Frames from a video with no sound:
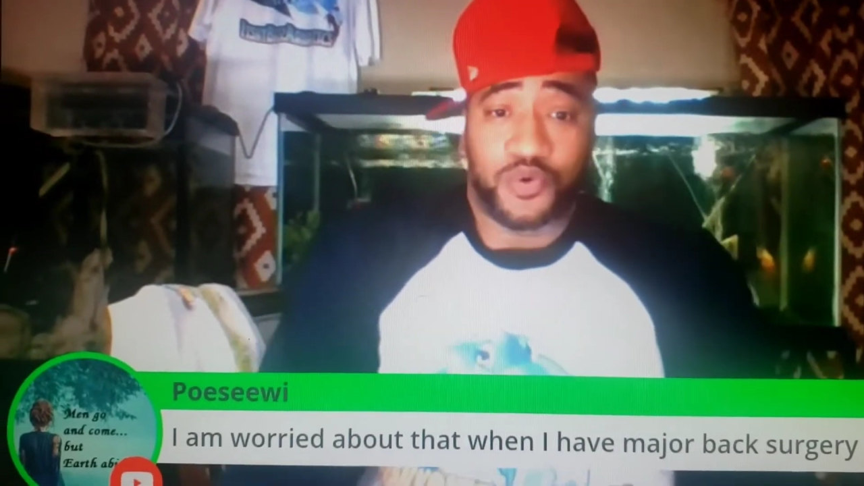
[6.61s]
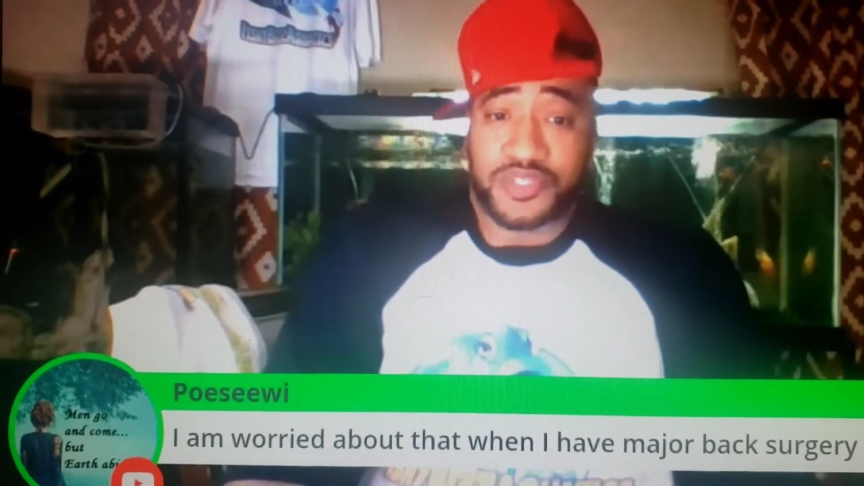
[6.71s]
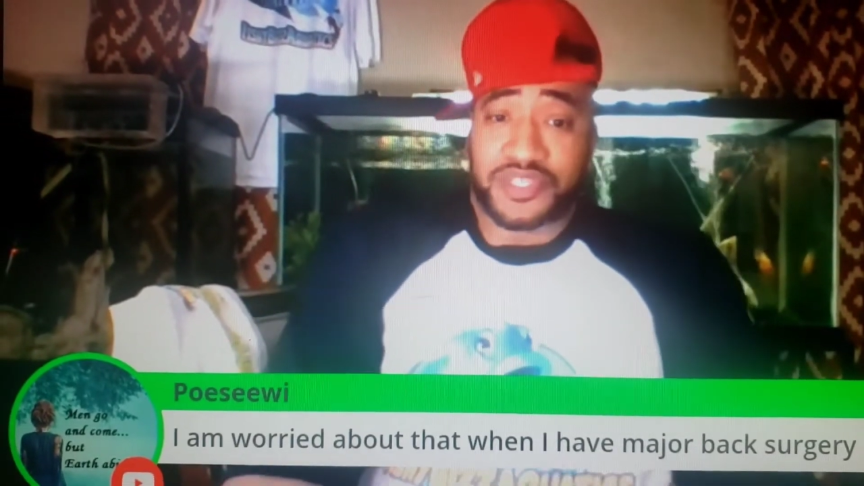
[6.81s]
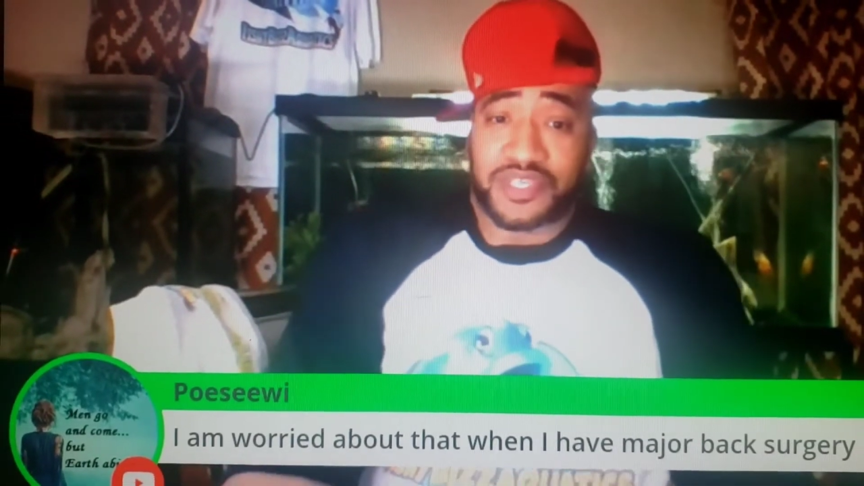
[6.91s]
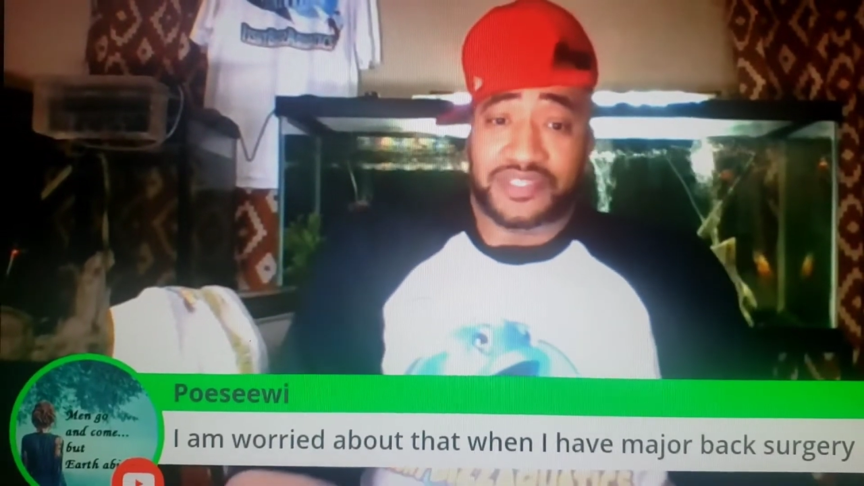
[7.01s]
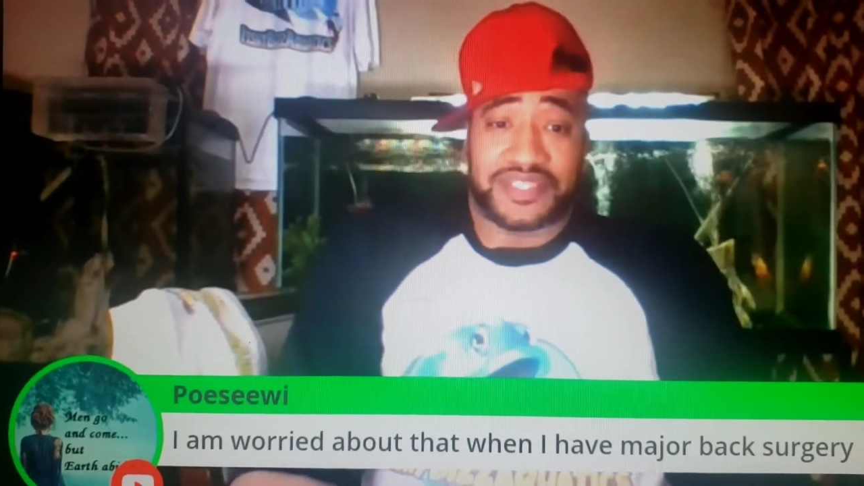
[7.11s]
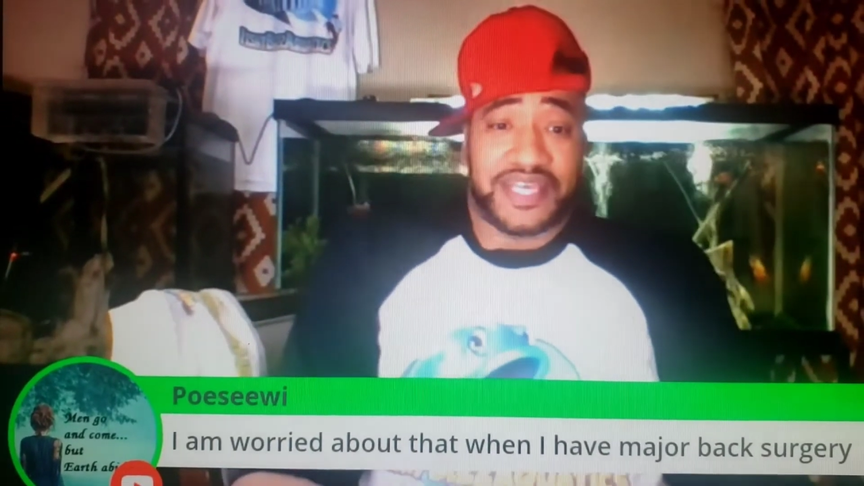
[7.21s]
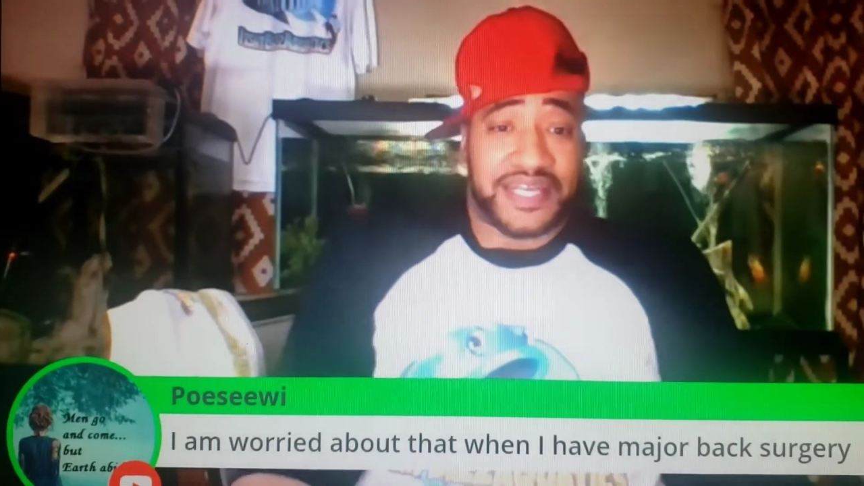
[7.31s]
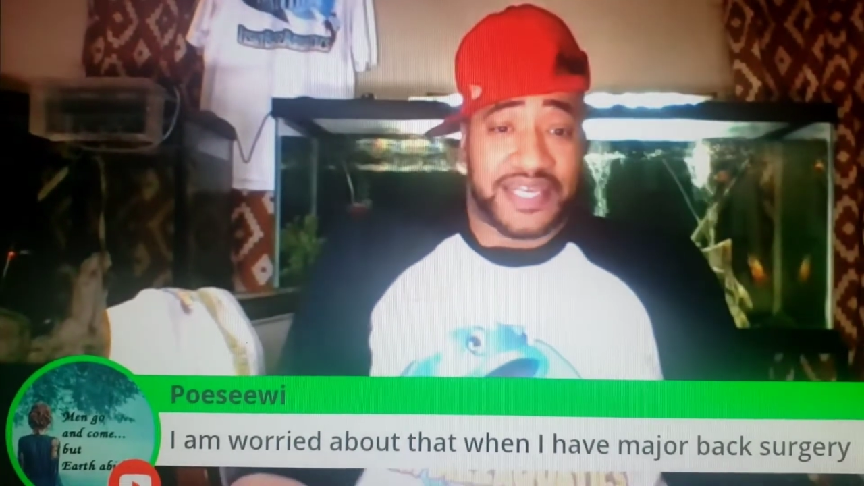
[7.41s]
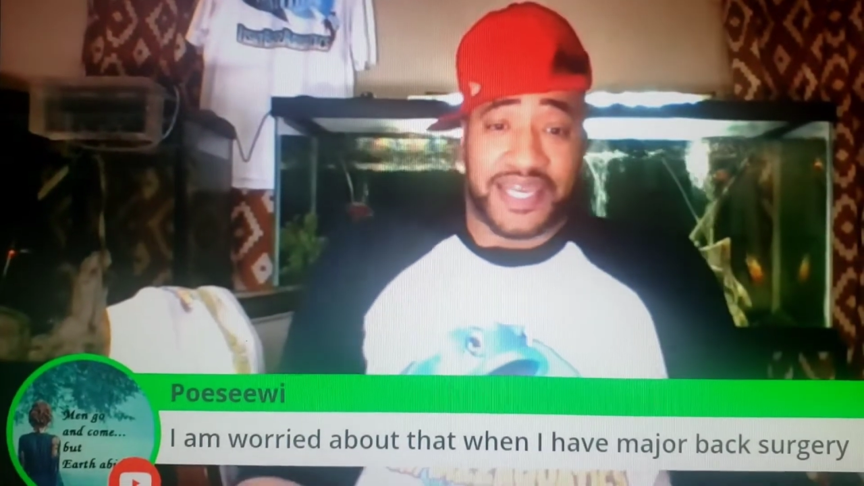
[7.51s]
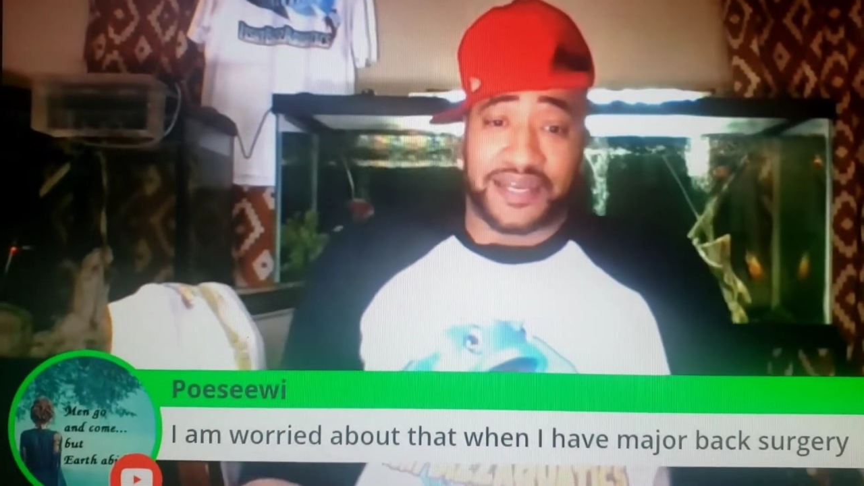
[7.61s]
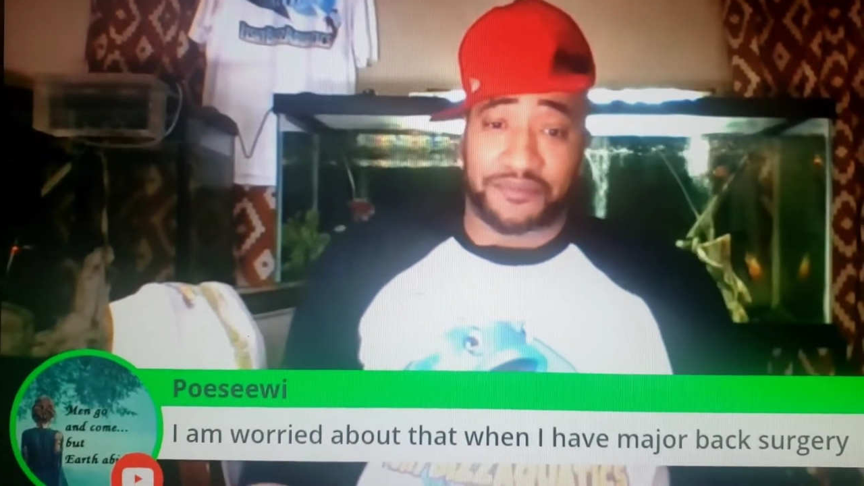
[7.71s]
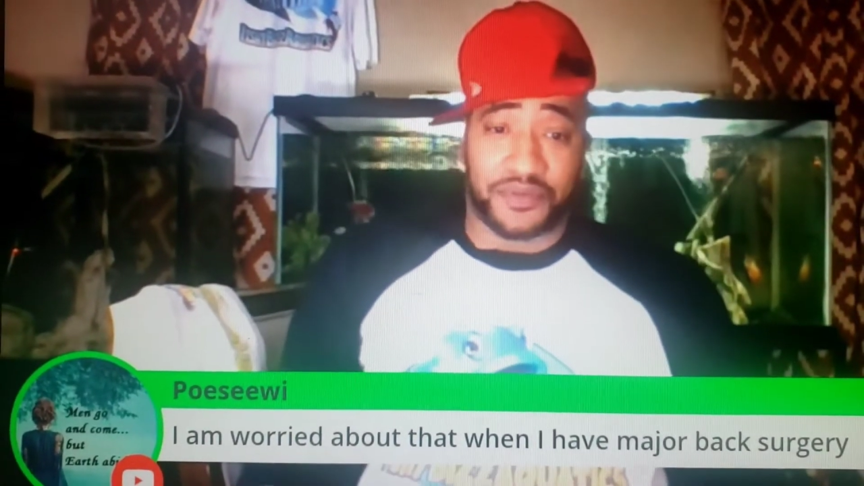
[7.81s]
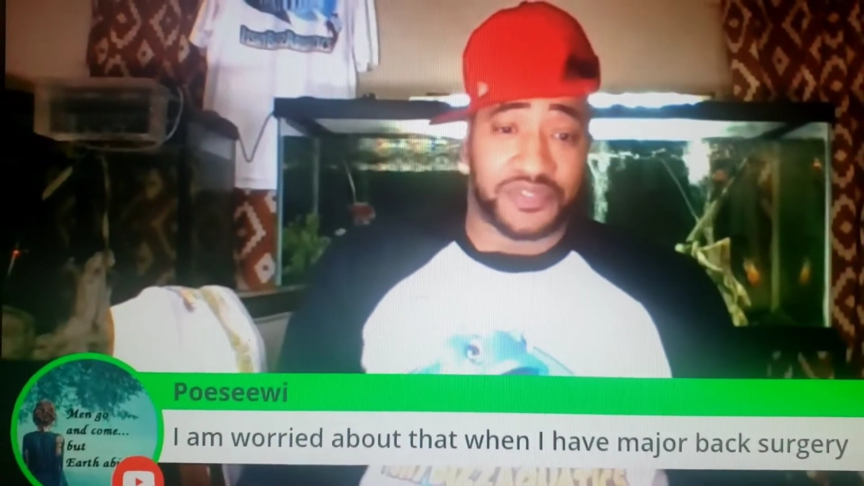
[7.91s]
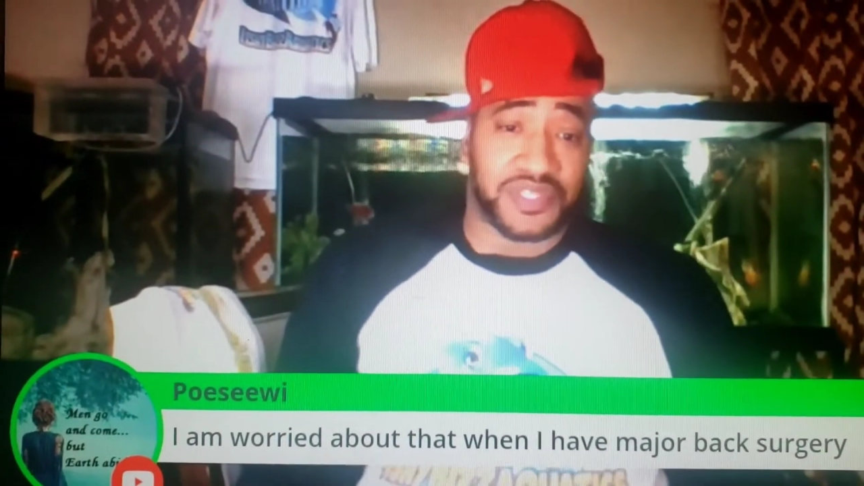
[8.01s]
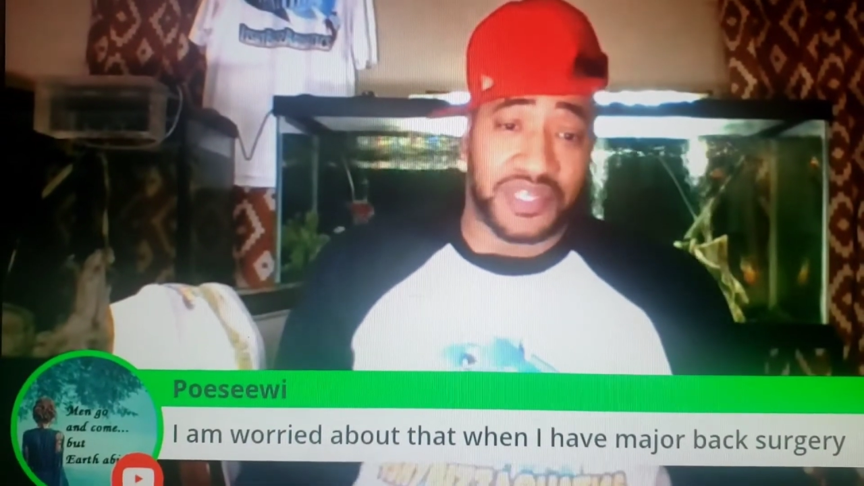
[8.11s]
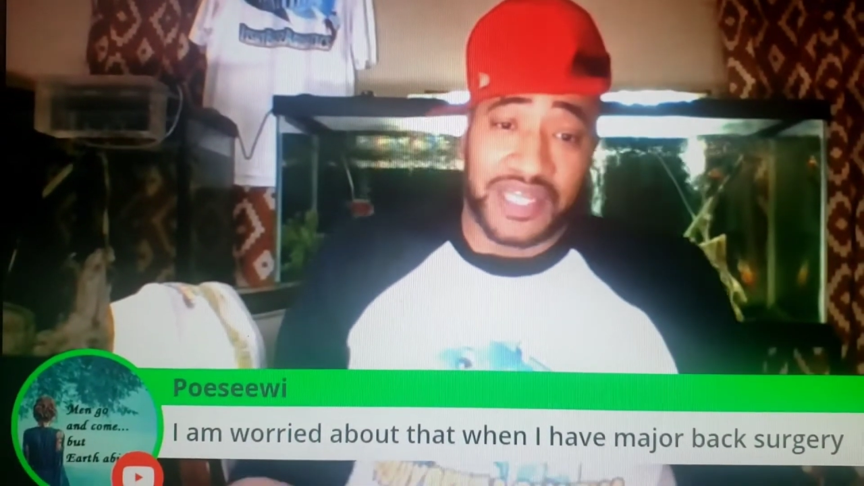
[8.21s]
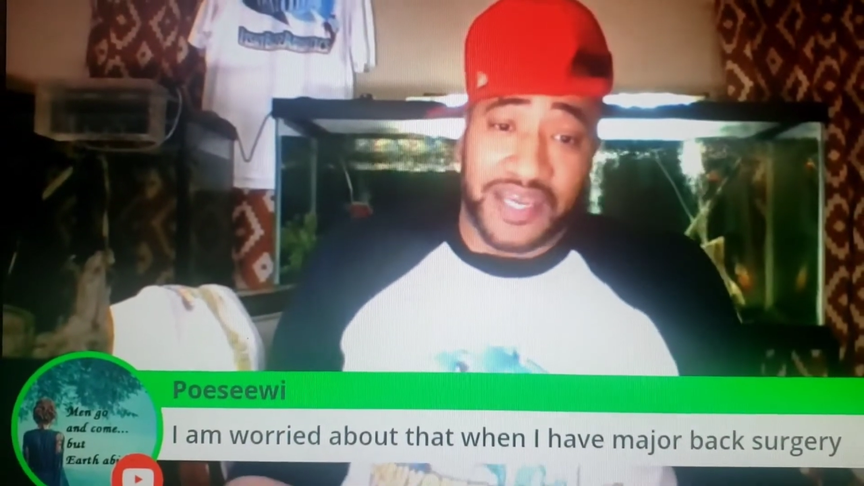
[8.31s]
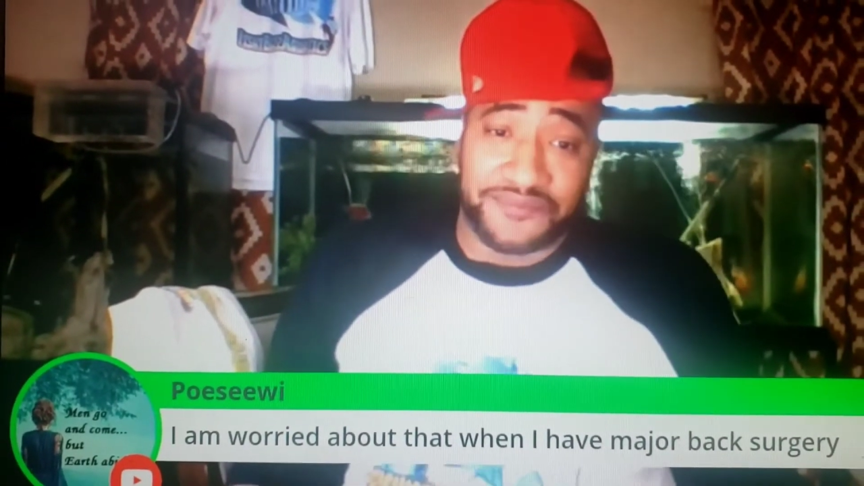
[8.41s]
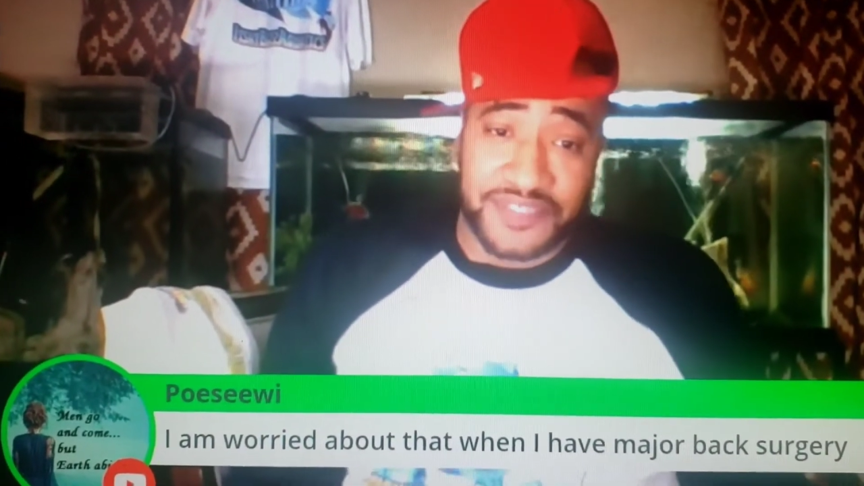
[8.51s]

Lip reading: who is dedicated most of their